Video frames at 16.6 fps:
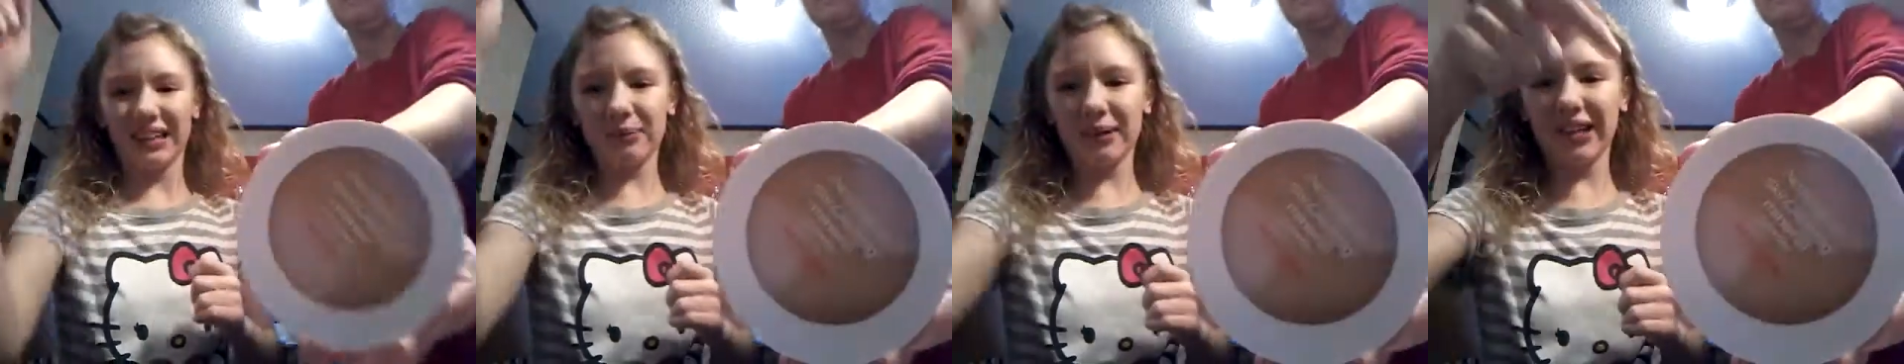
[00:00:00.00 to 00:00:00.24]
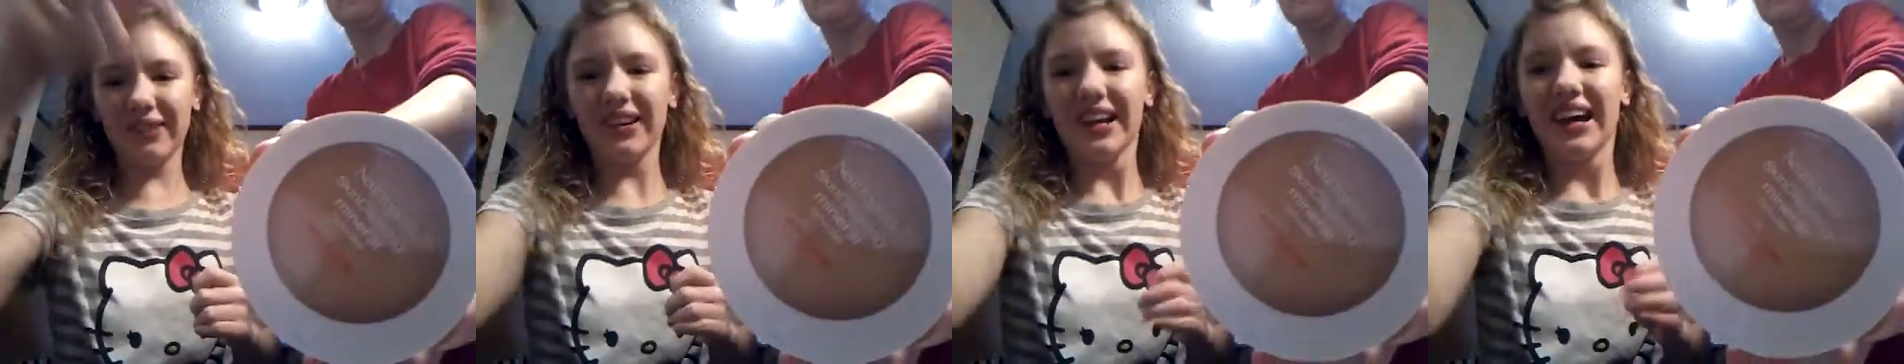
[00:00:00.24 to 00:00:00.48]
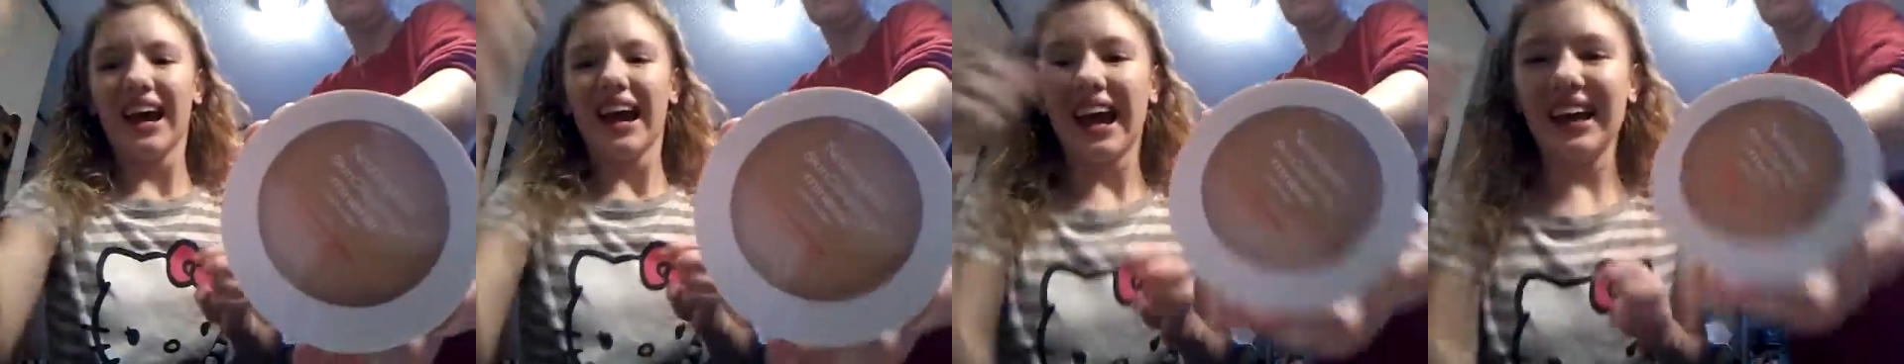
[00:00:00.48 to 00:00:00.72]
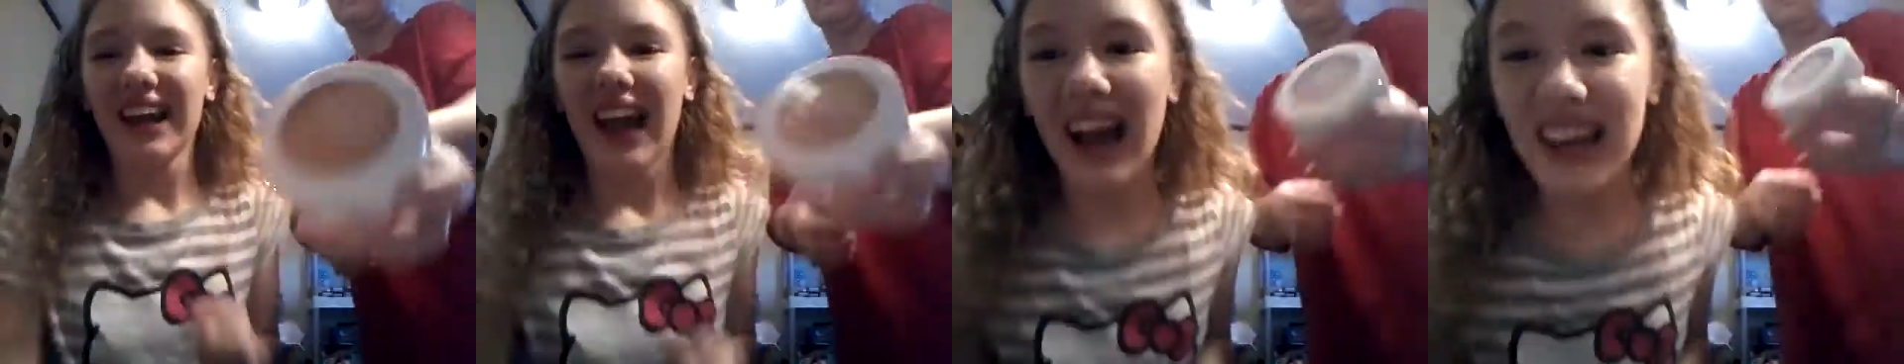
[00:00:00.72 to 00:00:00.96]
the brand one.
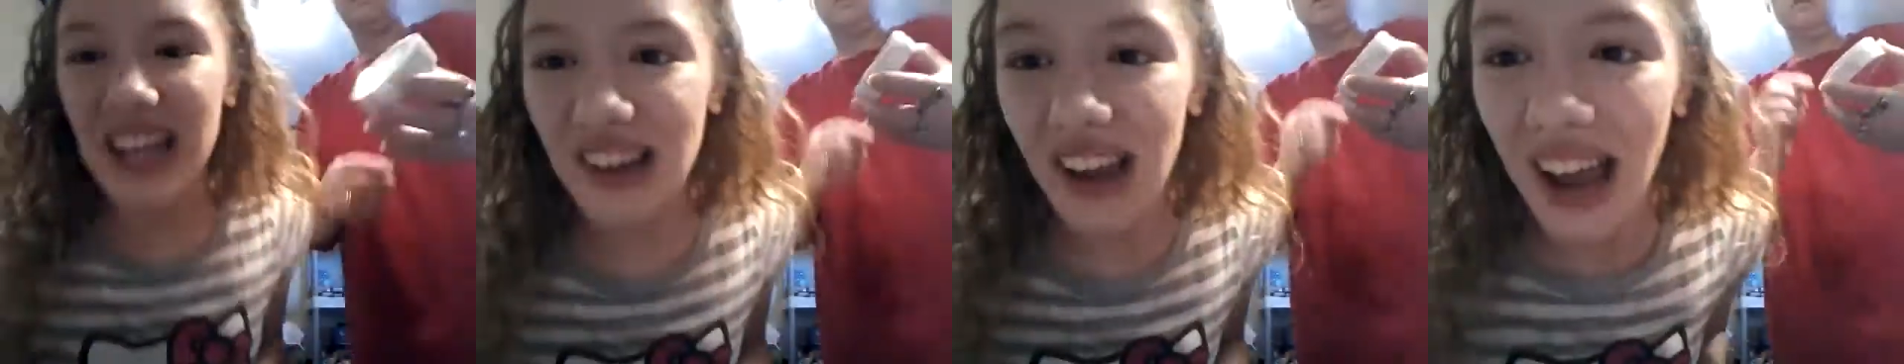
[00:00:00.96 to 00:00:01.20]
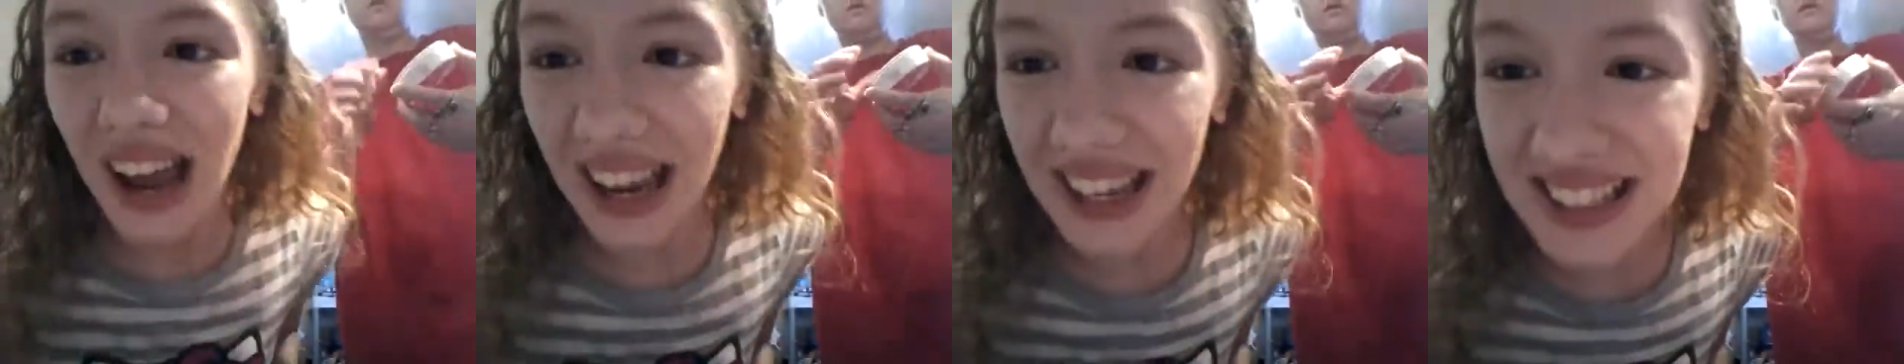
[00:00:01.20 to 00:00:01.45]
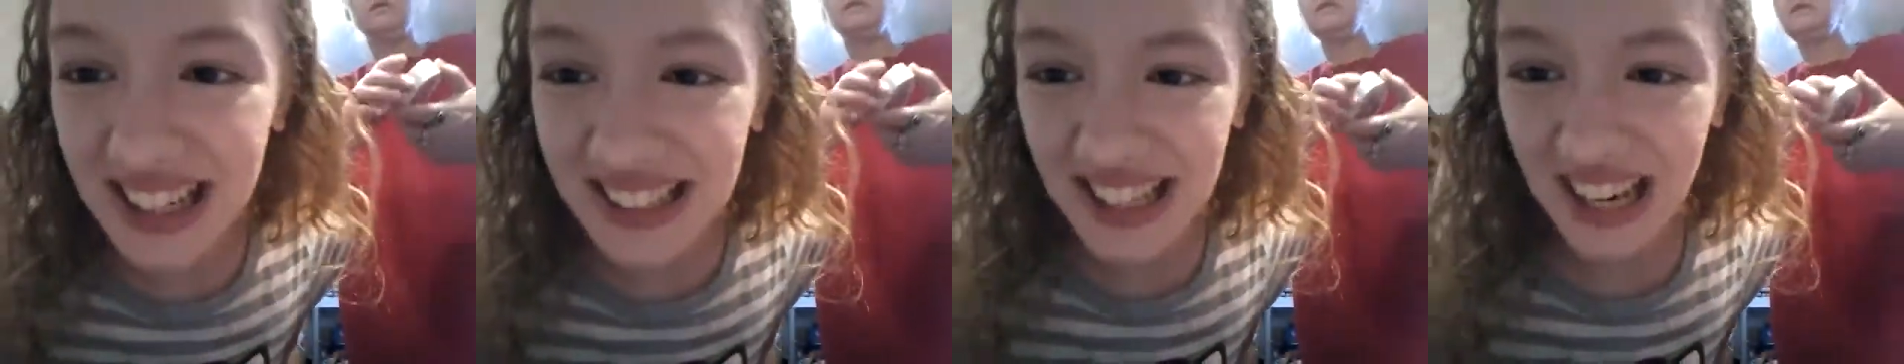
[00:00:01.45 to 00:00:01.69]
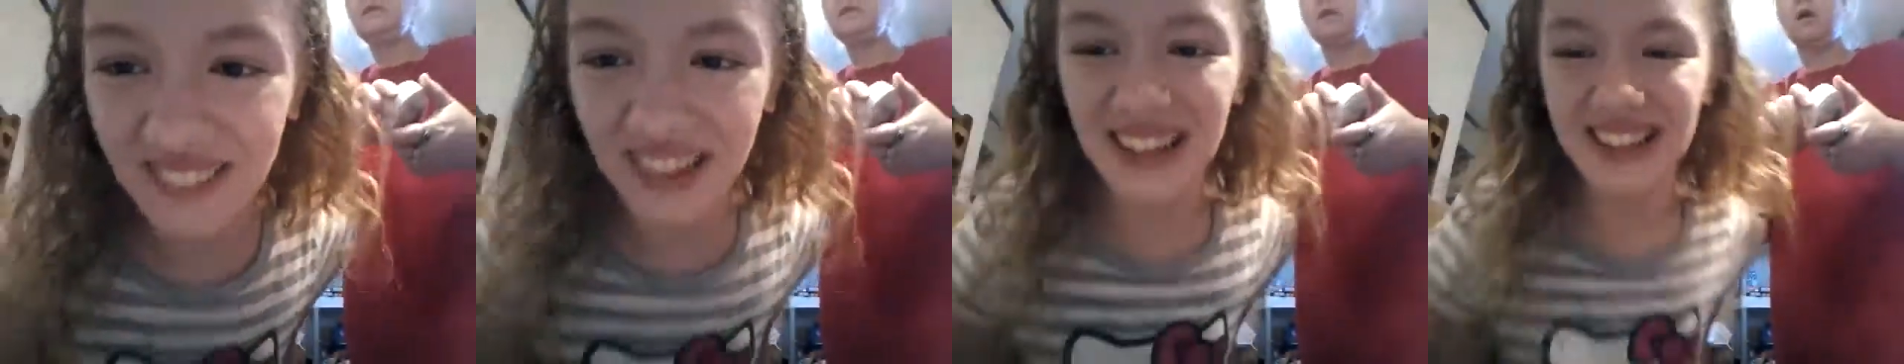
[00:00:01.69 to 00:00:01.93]
And I know I had
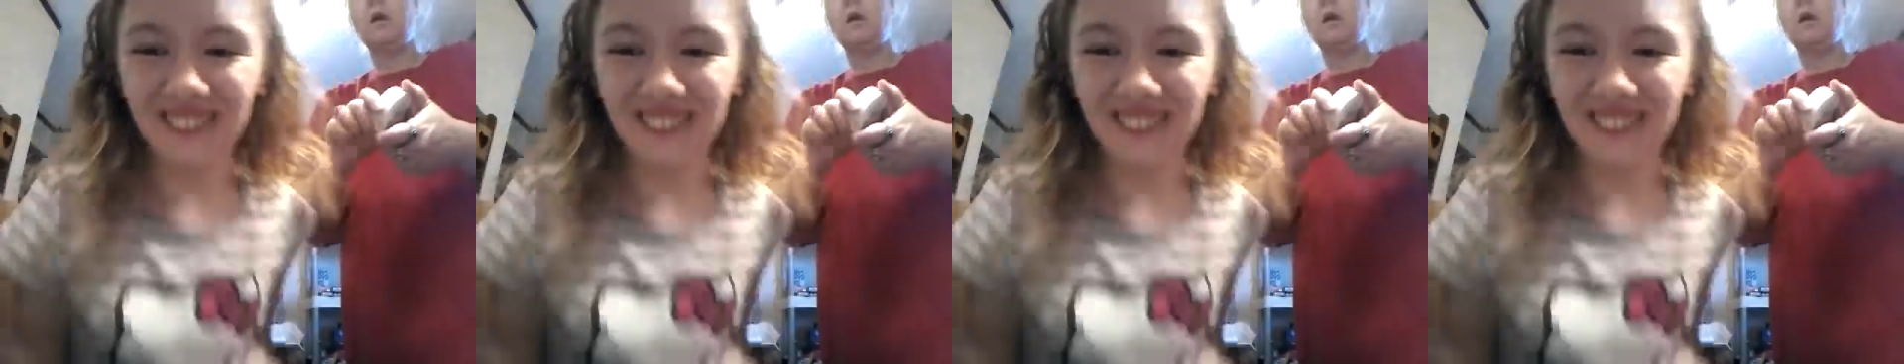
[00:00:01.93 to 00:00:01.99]
tested out yet.